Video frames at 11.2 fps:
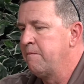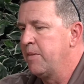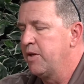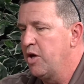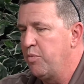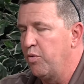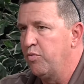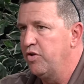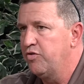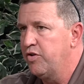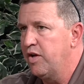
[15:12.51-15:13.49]
couple of
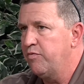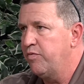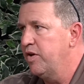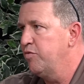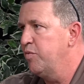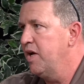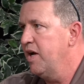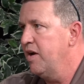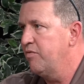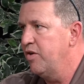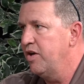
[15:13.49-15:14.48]
real estate friends we
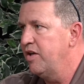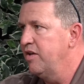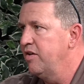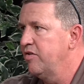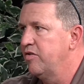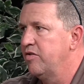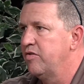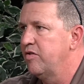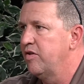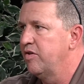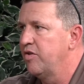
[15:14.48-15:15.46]
have. Grady Hillis
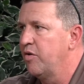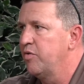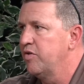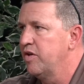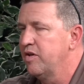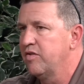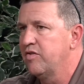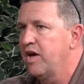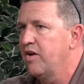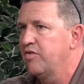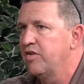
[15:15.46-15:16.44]
is always getting us a
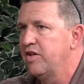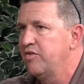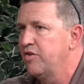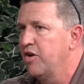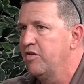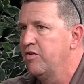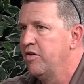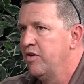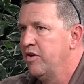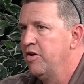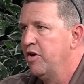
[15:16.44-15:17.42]
house that he's got
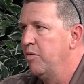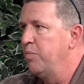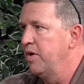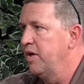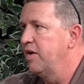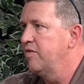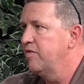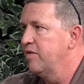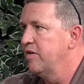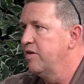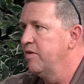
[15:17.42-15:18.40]
a place
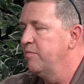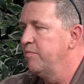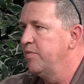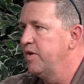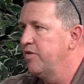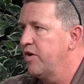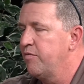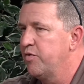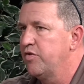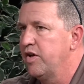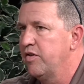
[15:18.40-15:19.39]
that he's got
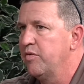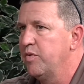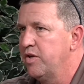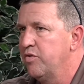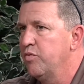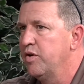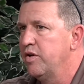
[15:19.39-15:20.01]
for sale that we can go in.